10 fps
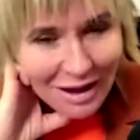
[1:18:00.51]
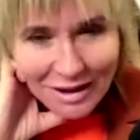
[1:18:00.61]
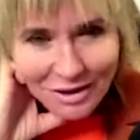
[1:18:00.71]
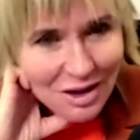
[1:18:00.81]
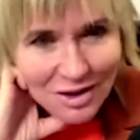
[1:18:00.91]

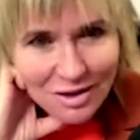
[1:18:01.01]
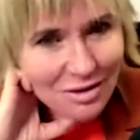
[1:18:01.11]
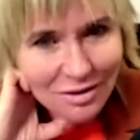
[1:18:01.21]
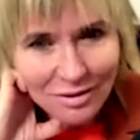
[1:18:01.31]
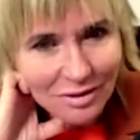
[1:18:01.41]
just
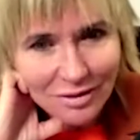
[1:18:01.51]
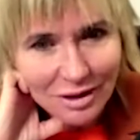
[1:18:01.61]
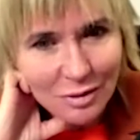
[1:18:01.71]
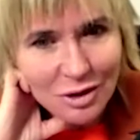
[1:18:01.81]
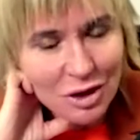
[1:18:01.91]
there
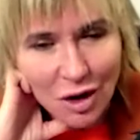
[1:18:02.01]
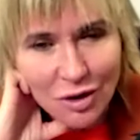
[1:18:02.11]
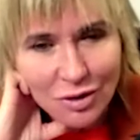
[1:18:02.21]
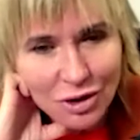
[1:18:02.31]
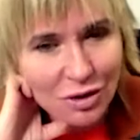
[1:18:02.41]
was no
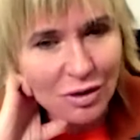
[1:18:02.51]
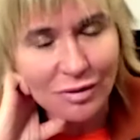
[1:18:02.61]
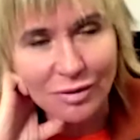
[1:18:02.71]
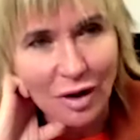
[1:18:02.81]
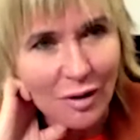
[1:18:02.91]
to and
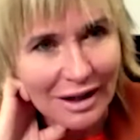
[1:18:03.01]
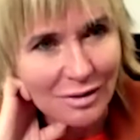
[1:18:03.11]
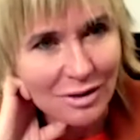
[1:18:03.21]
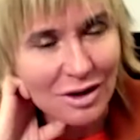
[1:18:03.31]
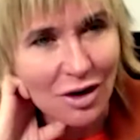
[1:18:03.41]
froing. There
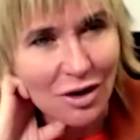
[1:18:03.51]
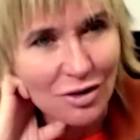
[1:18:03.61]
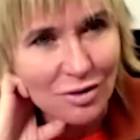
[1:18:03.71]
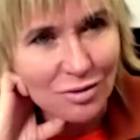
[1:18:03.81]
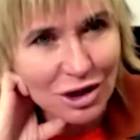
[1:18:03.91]
was no
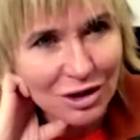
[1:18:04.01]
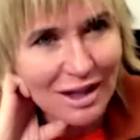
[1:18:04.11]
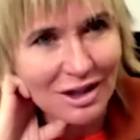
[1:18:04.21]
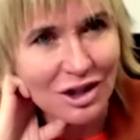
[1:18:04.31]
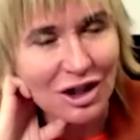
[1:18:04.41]

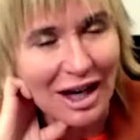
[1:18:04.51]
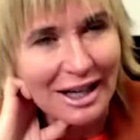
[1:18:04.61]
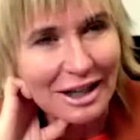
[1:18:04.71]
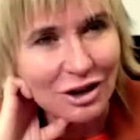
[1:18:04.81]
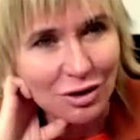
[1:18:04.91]

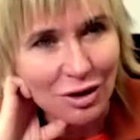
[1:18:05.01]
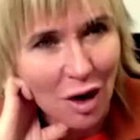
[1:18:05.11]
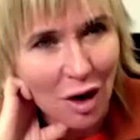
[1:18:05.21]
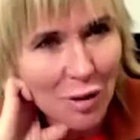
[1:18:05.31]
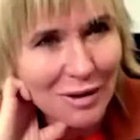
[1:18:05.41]
exchange or an
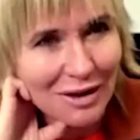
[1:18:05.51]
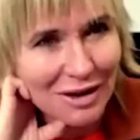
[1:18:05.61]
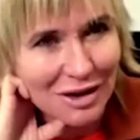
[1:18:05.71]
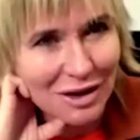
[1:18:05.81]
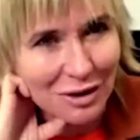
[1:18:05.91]

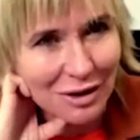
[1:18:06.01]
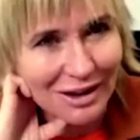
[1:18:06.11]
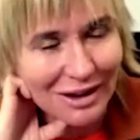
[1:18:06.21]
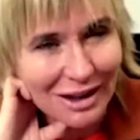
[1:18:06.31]
openness to it.